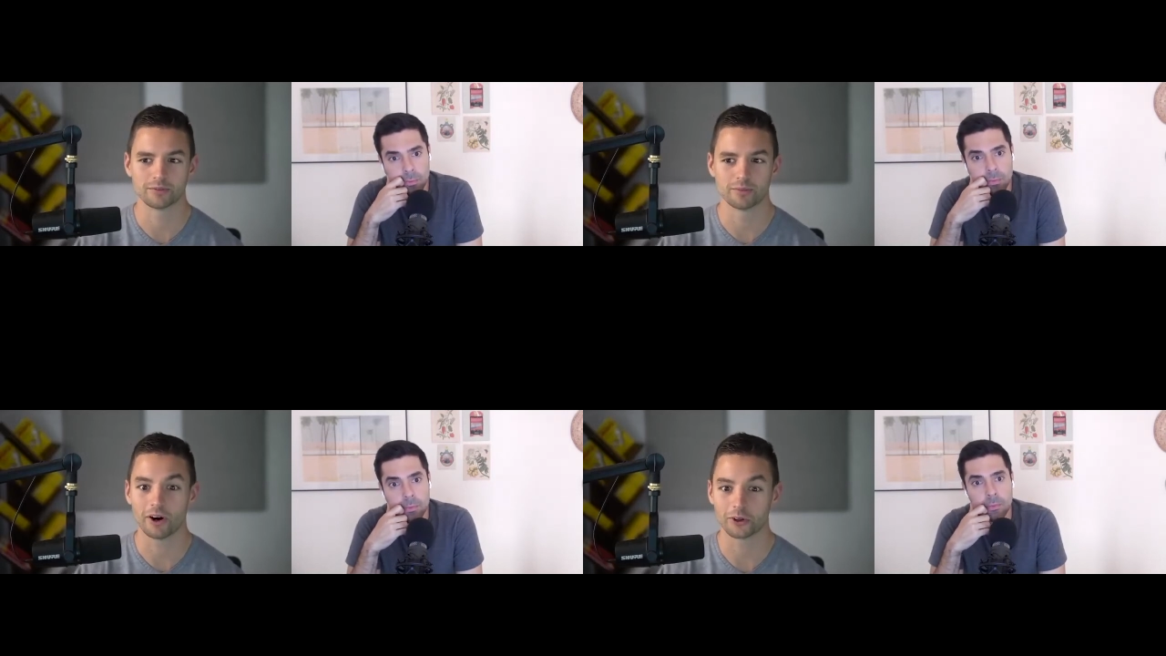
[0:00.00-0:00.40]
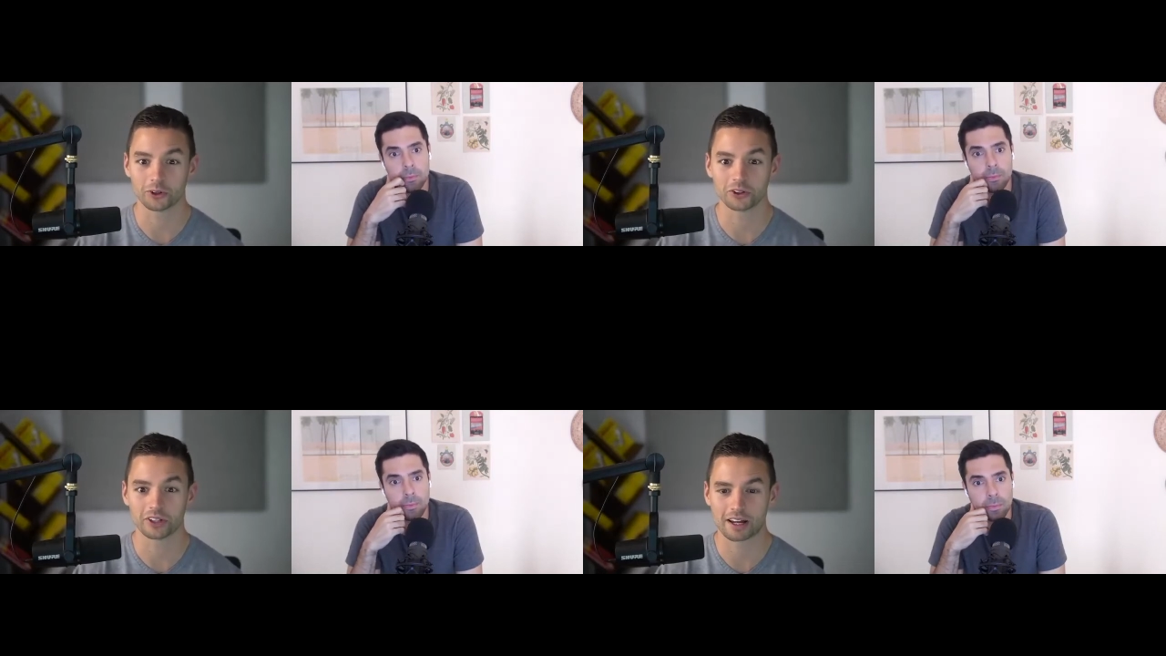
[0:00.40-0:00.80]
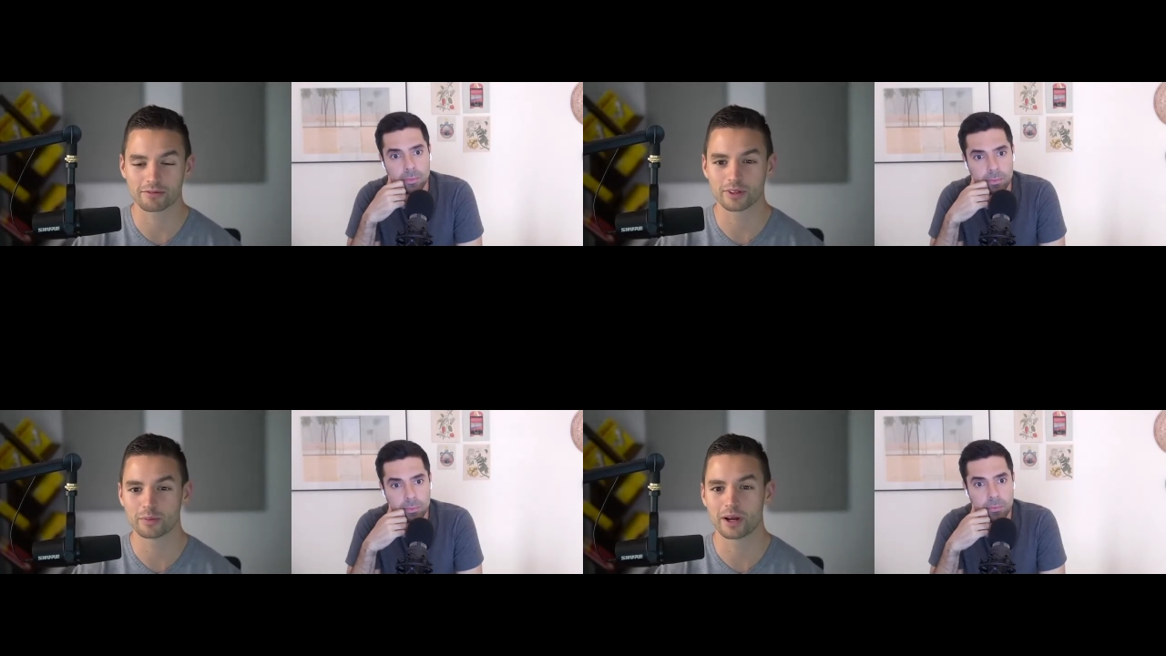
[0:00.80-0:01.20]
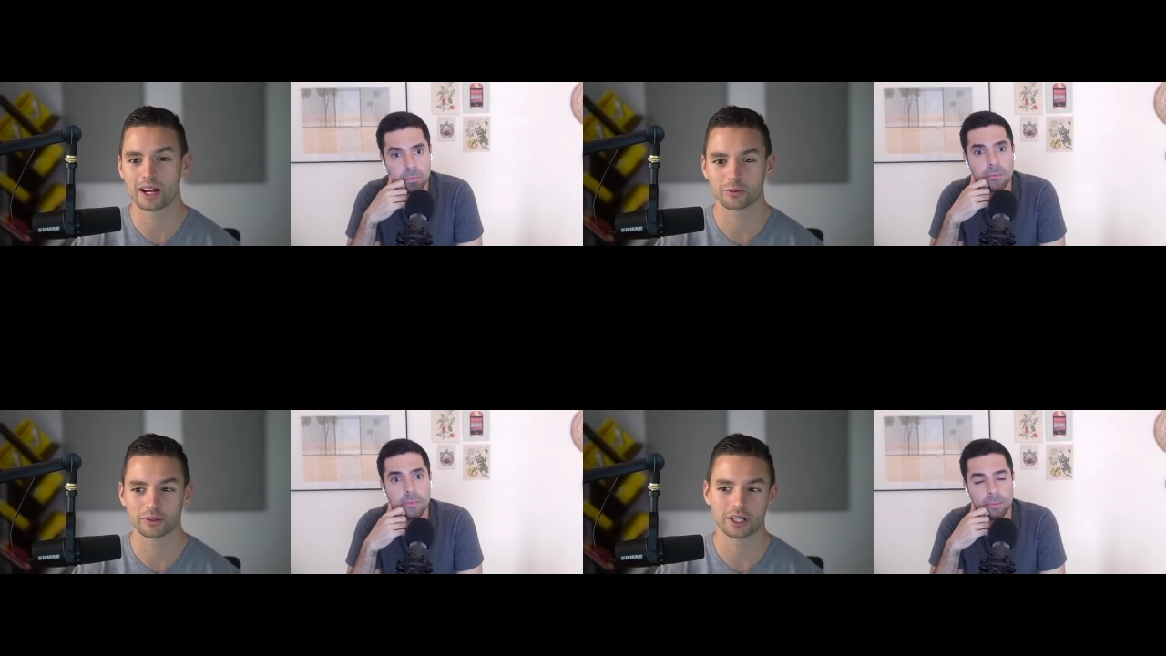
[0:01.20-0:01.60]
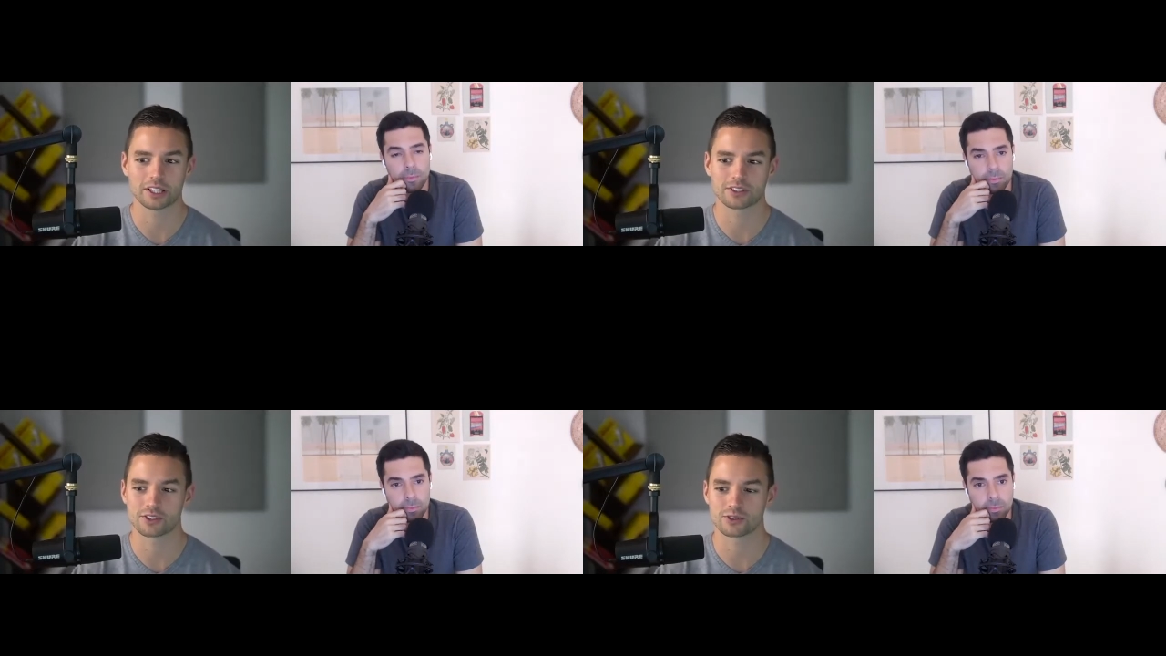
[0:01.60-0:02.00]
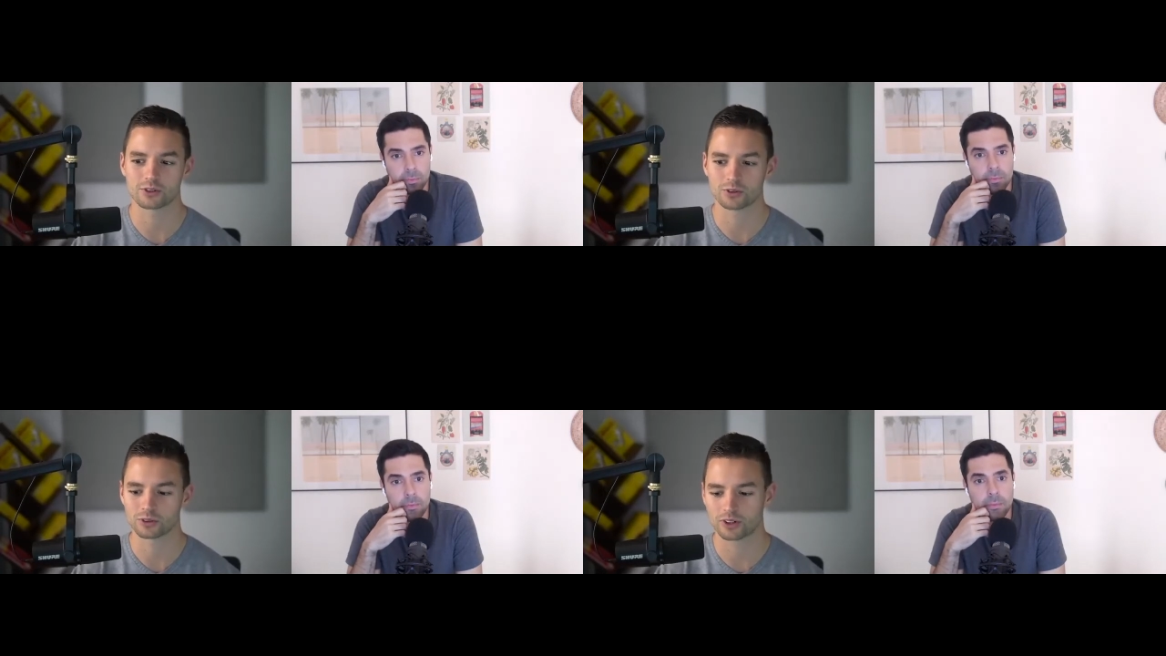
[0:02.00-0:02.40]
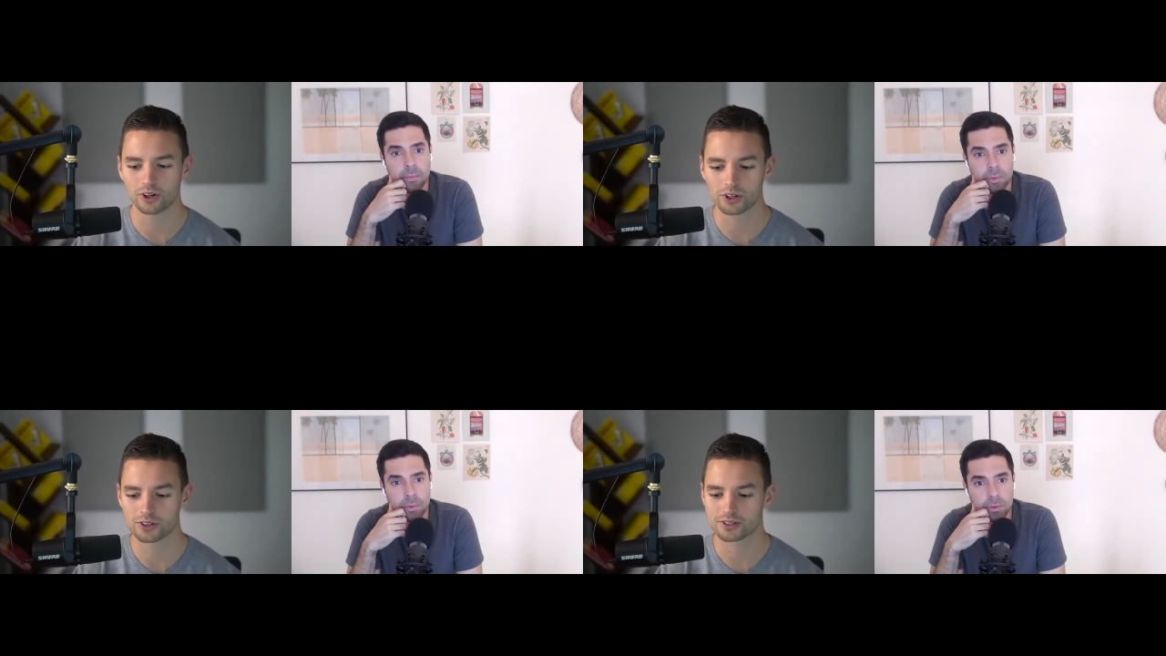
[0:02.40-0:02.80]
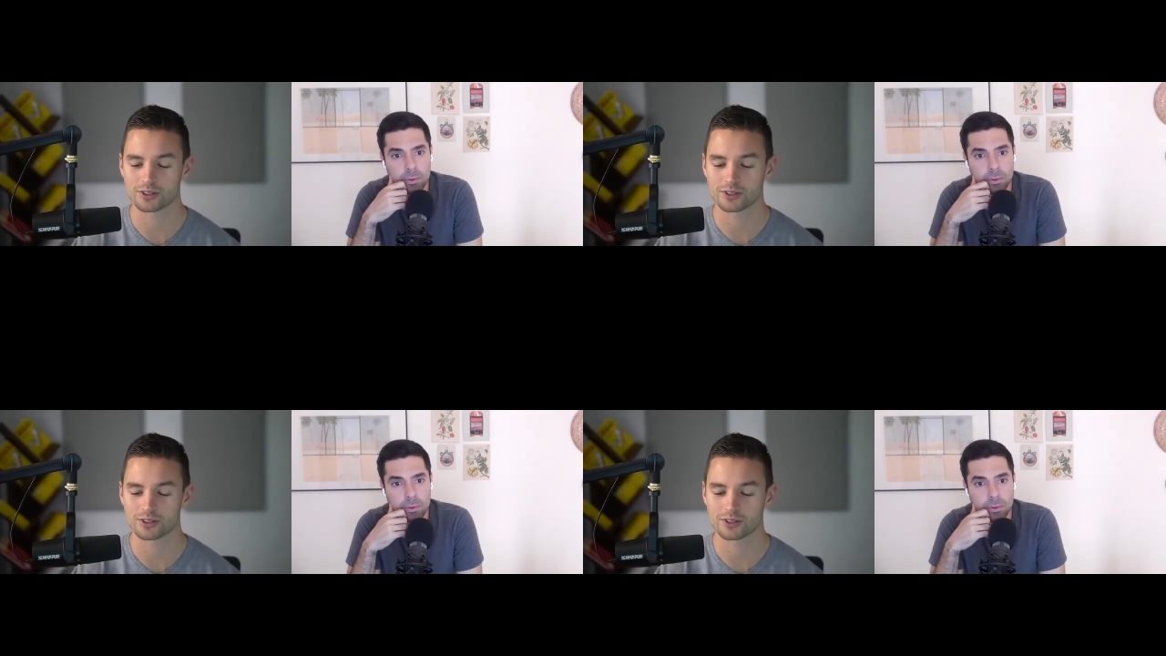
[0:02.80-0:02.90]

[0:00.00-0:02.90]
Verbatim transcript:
Speaker 1: monitor that feedback whether that's just through calls